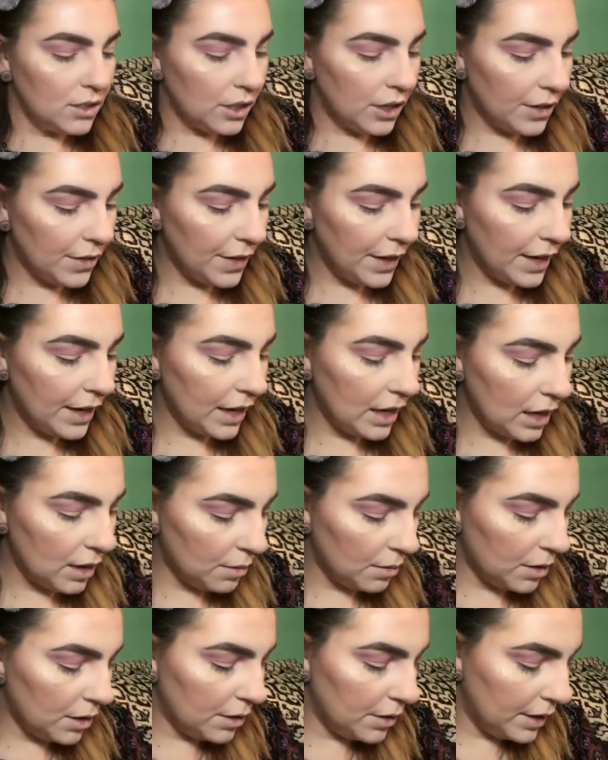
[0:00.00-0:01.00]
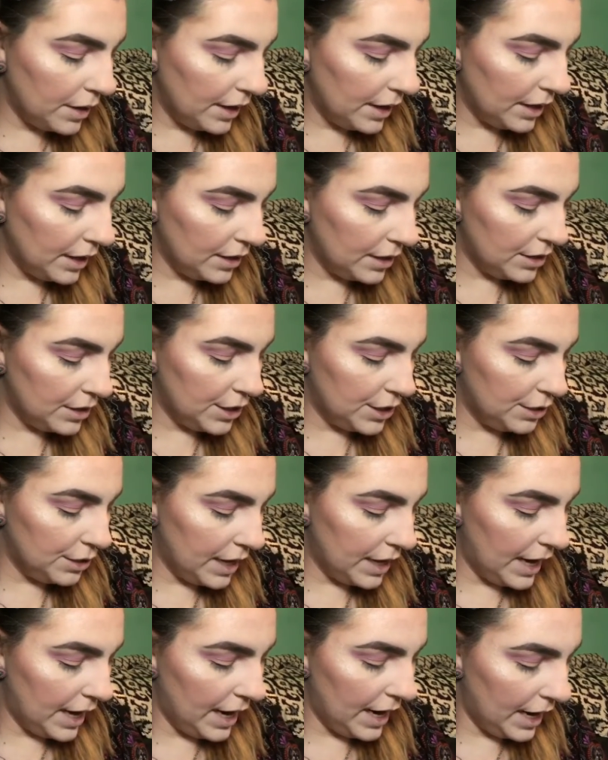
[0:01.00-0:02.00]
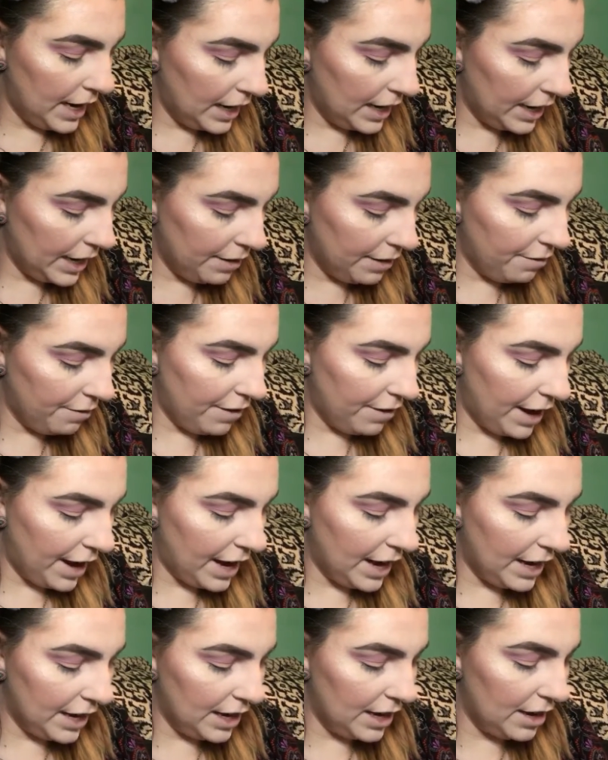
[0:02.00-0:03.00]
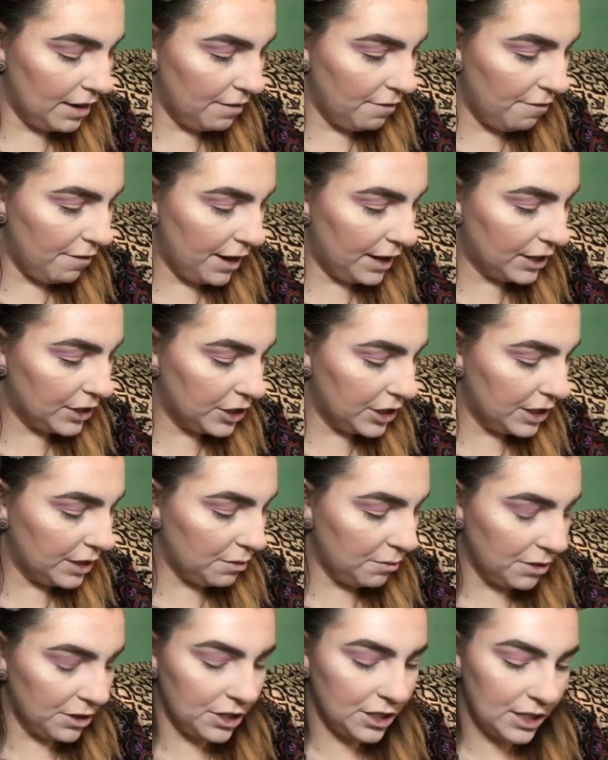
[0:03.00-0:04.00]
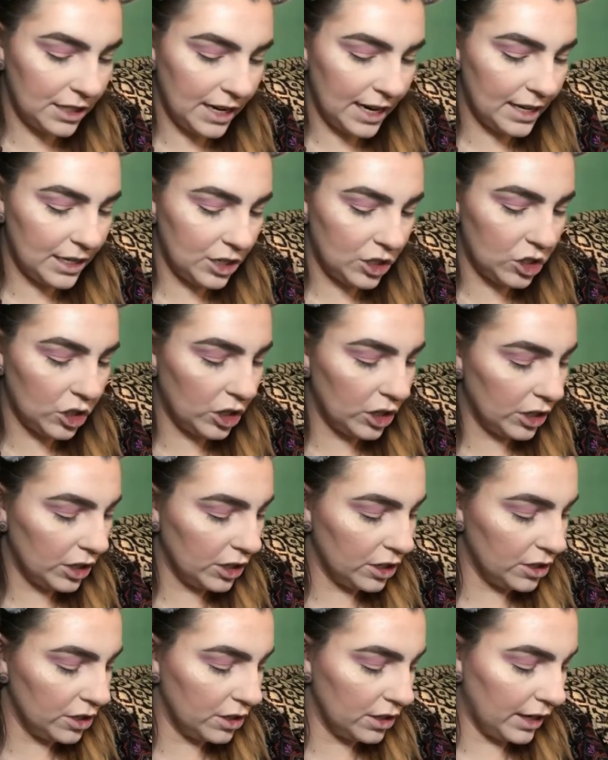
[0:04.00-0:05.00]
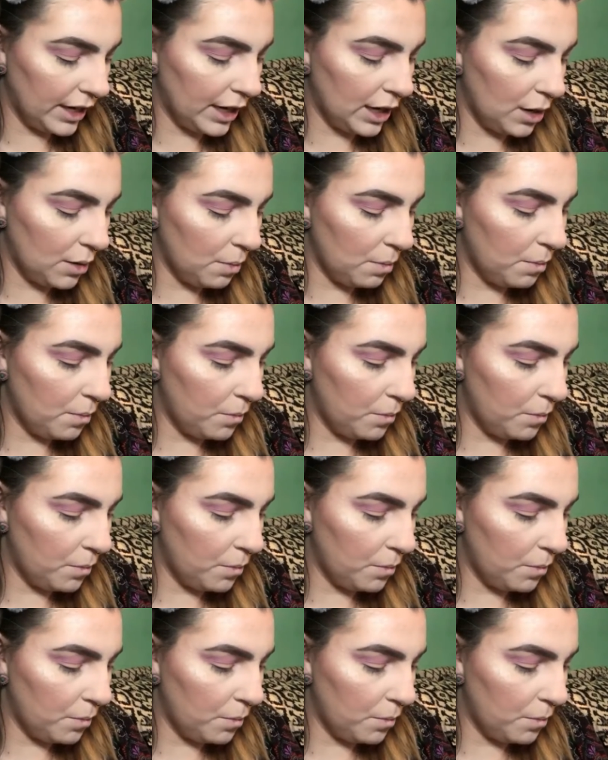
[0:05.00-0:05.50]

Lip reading: So I think I'm going to take Fan Fiction, which is that darker, like